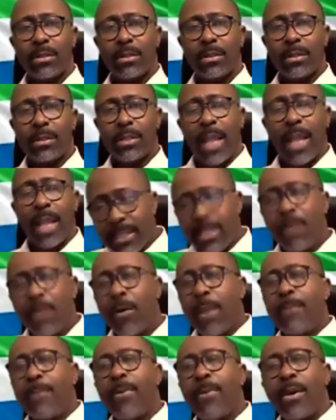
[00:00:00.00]
That's the
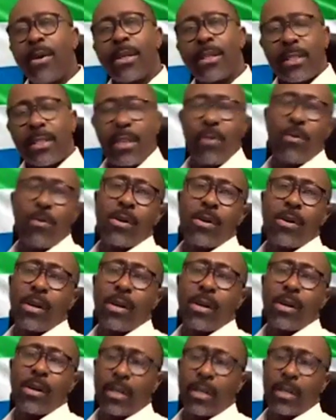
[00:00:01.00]
way policy
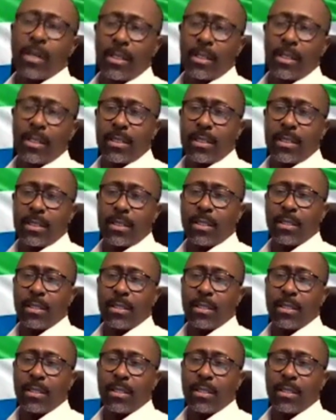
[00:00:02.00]
works.